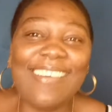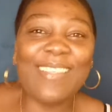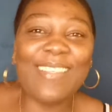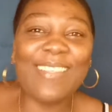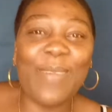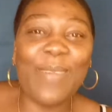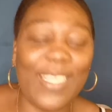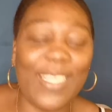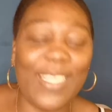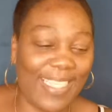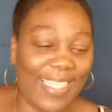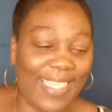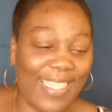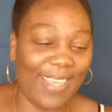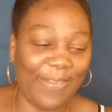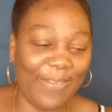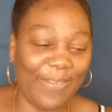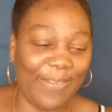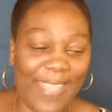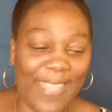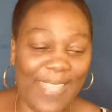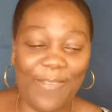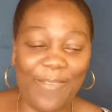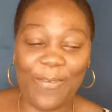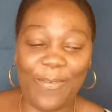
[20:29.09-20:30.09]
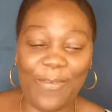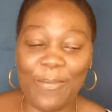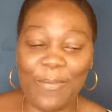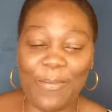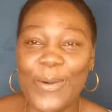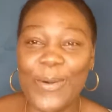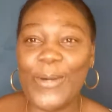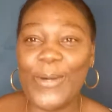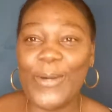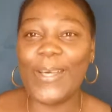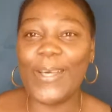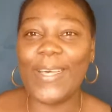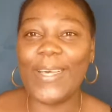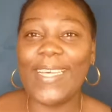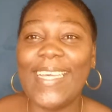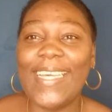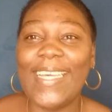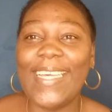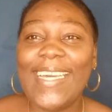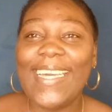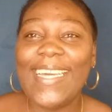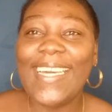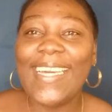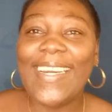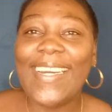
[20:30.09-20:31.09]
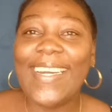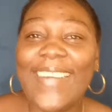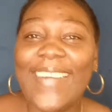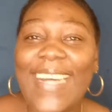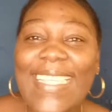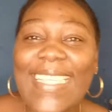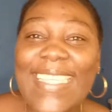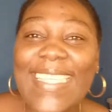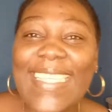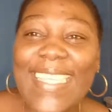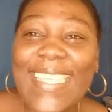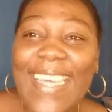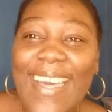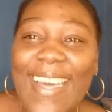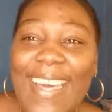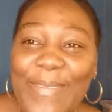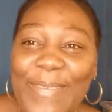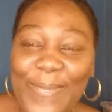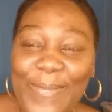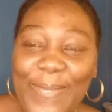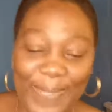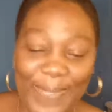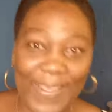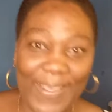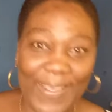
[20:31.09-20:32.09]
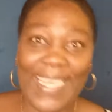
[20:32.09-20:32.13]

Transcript: Much love, Teffy boo. What's up?